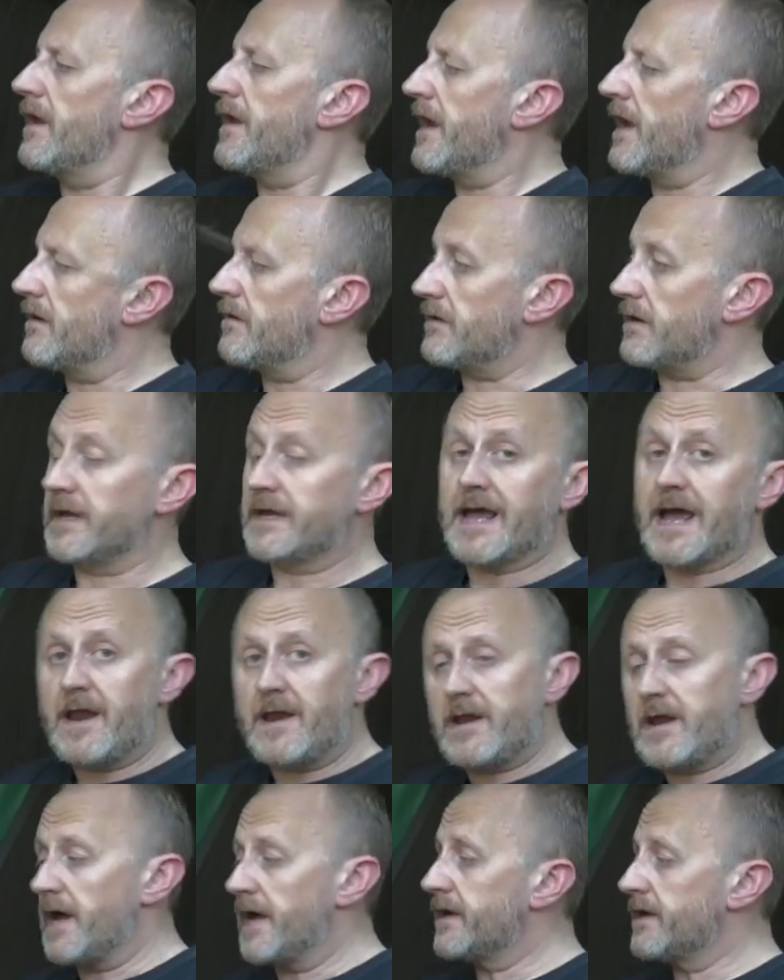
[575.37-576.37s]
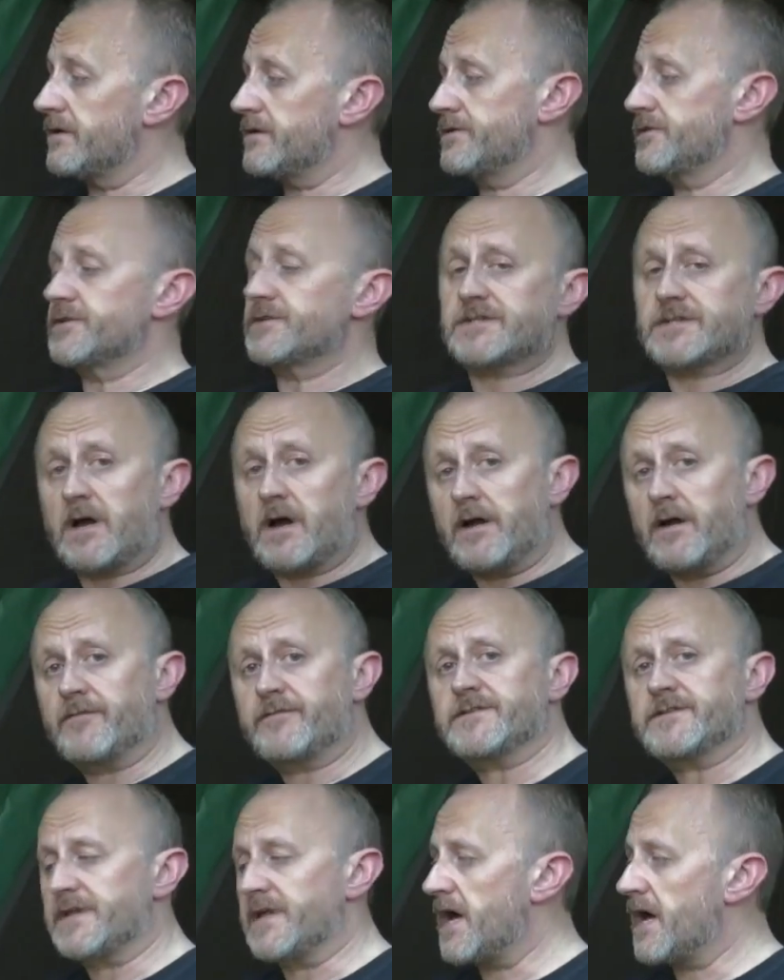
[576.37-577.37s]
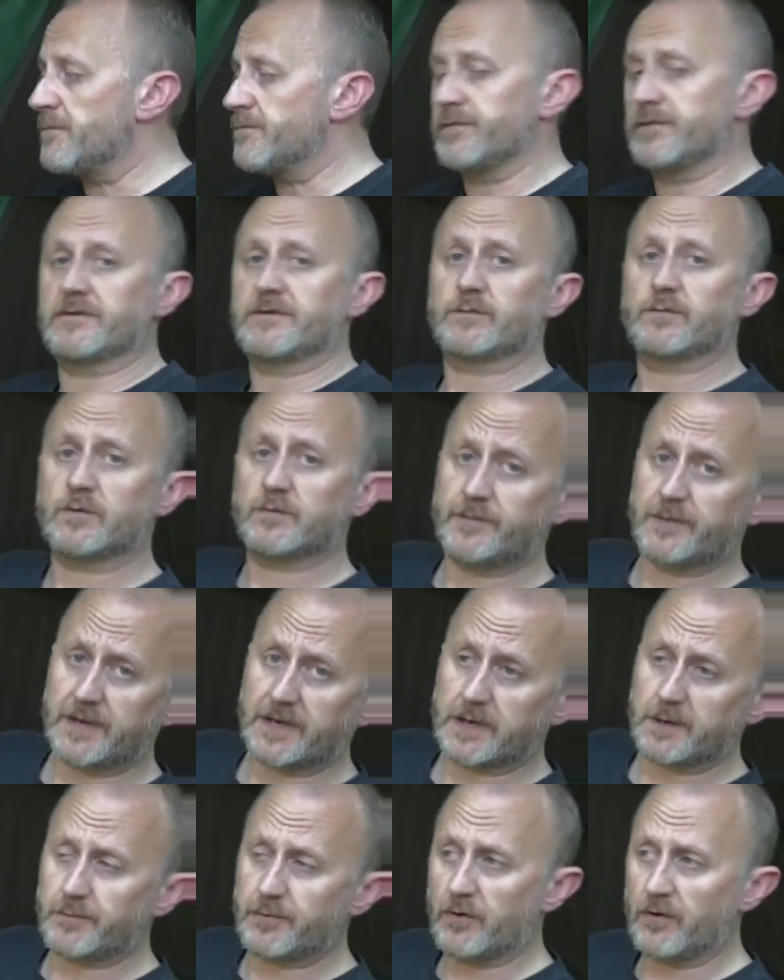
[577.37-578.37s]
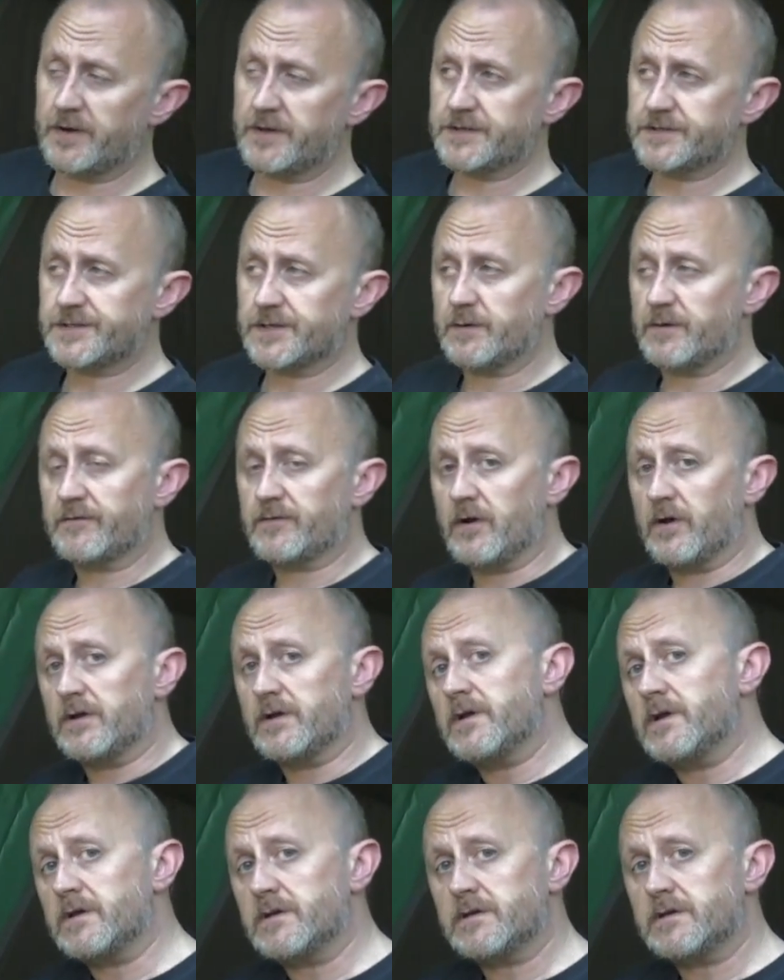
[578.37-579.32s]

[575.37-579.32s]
Now again, I could just tie off to that, but there will be a little point, so I've got